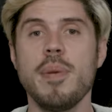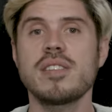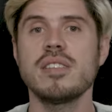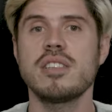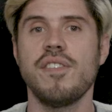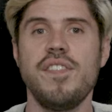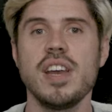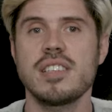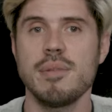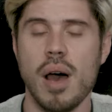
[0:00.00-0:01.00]
Business
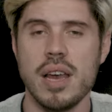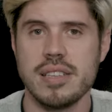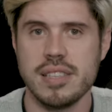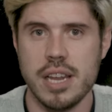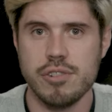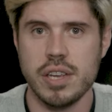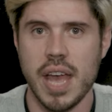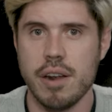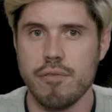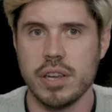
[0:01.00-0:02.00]
victimized Cedric
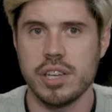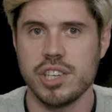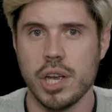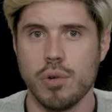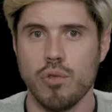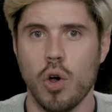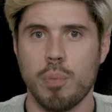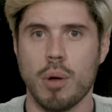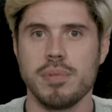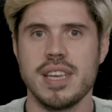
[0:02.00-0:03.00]
and Ricochet on Raw,
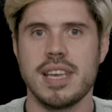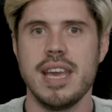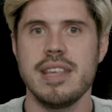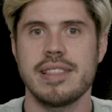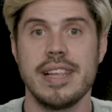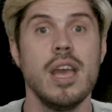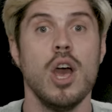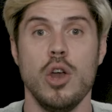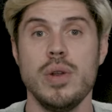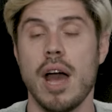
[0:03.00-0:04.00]
prompting Keith Lee,
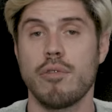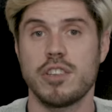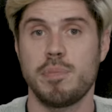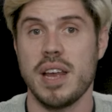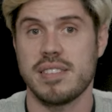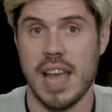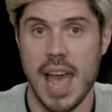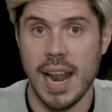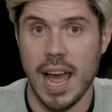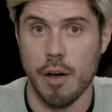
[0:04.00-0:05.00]
who now respects the
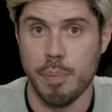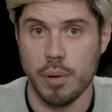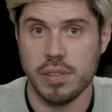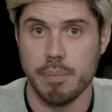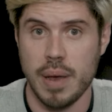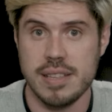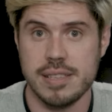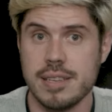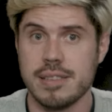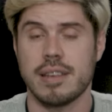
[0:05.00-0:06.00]
hell out of both
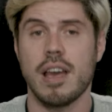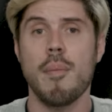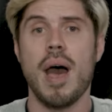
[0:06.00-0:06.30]
competitors, to come